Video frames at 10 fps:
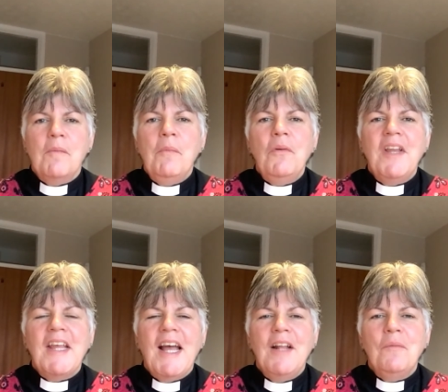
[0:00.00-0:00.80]

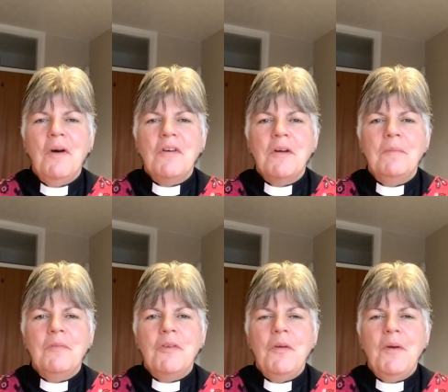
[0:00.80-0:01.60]
morning and welcome
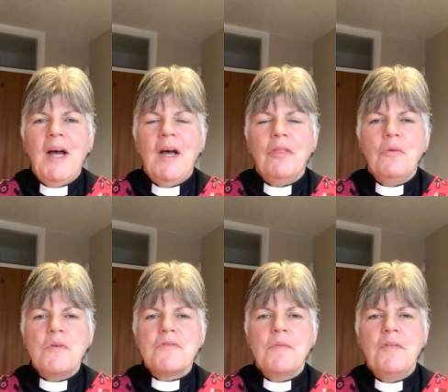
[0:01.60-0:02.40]
to our
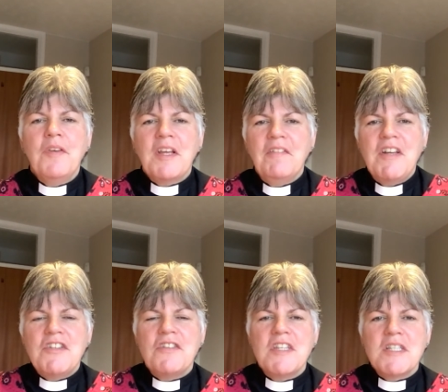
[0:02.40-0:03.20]
thoughts from the
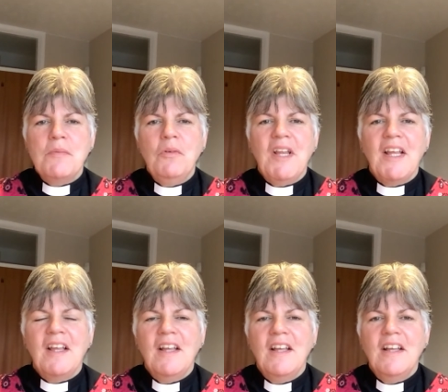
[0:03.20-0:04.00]
vicarage this morning.
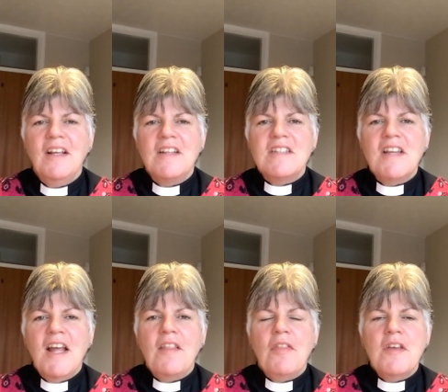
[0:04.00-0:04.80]

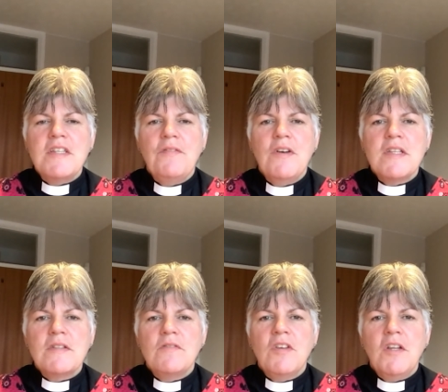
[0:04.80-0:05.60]
Today, the 31st
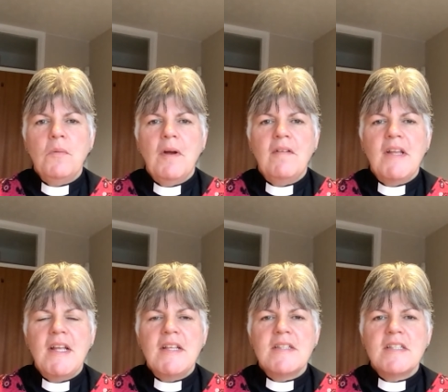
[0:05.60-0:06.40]
of January,
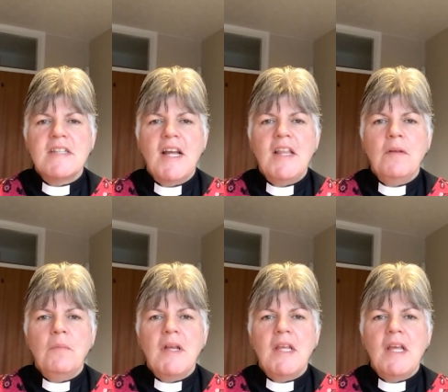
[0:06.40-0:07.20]
is the day that
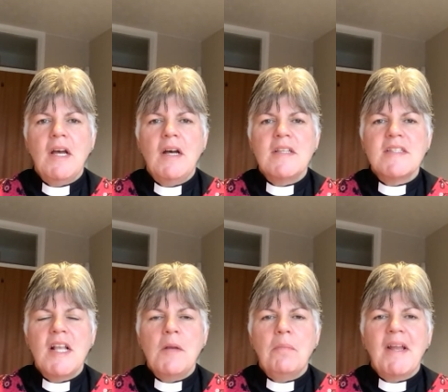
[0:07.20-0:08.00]
we uh,
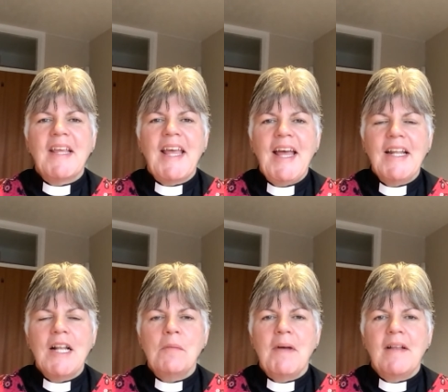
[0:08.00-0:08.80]
celebrate
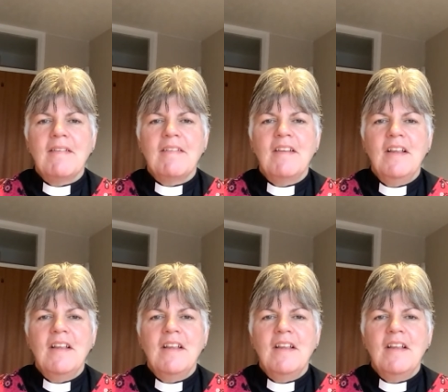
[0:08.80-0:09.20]
Candlemas,